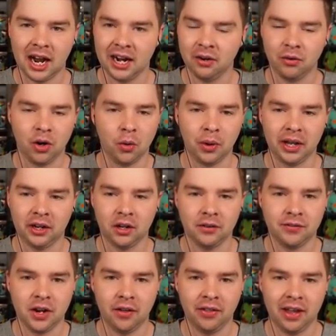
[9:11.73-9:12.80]
I don't know what I could
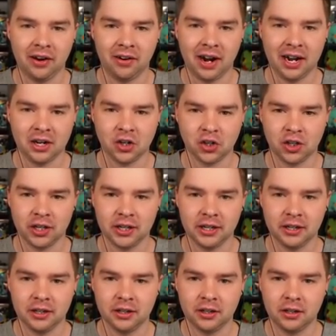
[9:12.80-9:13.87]
have done there, actually.